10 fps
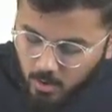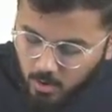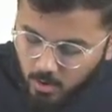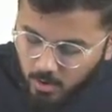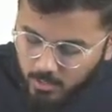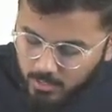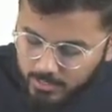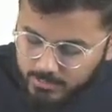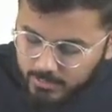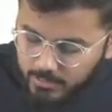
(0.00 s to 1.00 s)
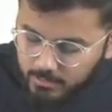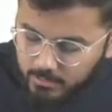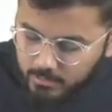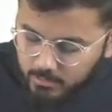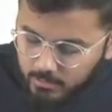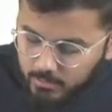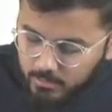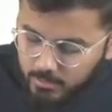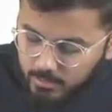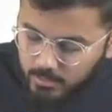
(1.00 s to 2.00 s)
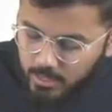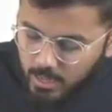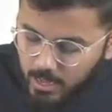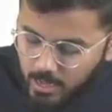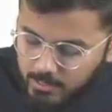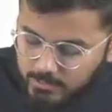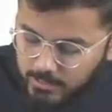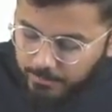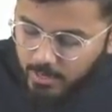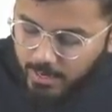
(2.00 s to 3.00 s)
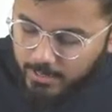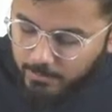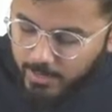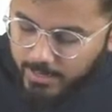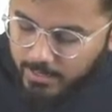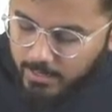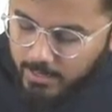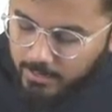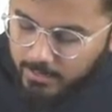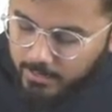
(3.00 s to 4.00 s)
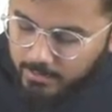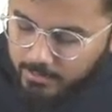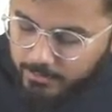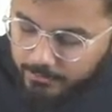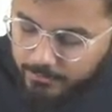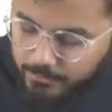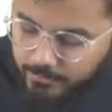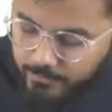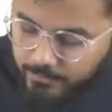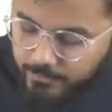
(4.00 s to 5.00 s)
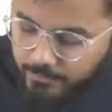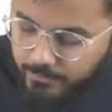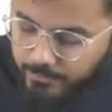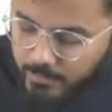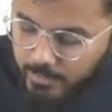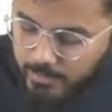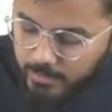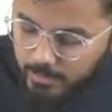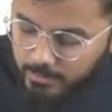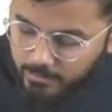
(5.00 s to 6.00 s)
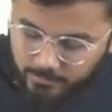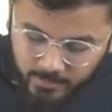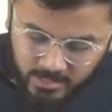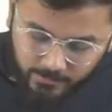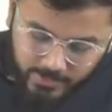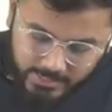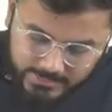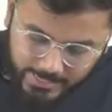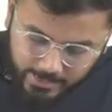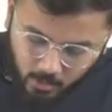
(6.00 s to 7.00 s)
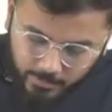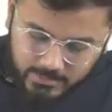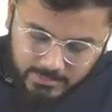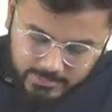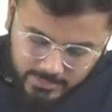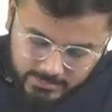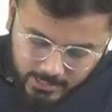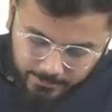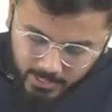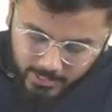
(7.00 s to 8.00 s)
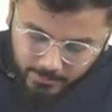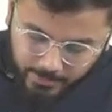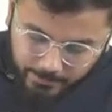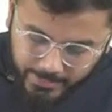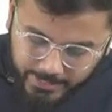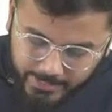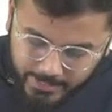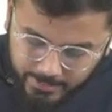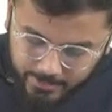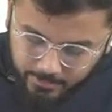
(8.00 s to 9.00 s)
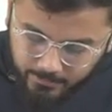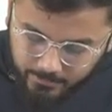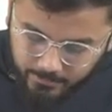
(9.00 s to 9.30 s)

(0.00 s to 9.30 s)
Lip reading: all other are supplied by ulnar nerve. Ulnar nerve. Whereas yellow muscles are supplied by median nerve.